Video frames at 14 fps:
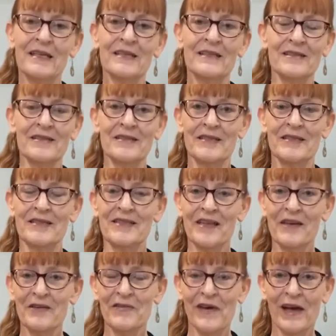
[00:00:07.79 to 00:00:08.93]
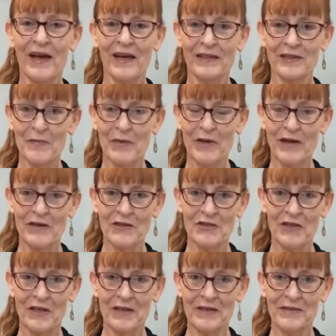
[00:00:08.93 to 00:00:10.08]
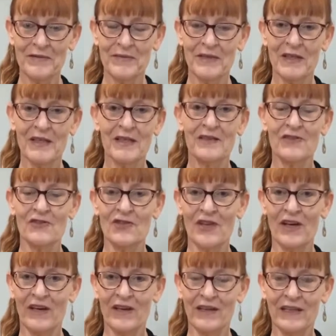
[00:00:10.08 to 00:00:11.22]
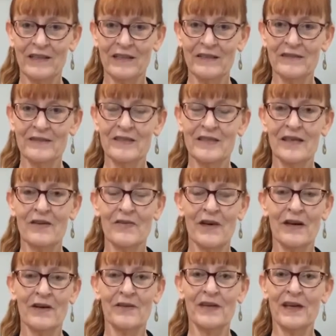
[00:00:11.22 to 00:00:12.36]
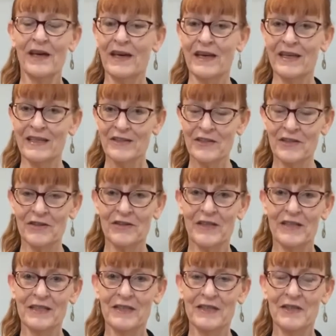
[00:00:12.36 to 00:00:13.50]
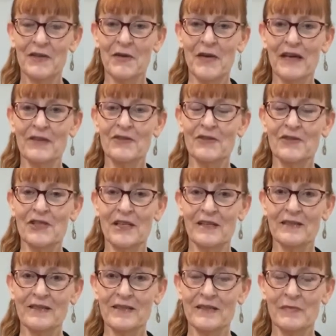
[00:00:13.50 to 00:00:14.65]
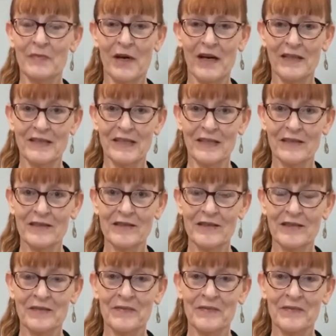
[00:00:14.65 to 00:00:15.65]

This is a self acupressure, shine, self healthcare integrating new energies practice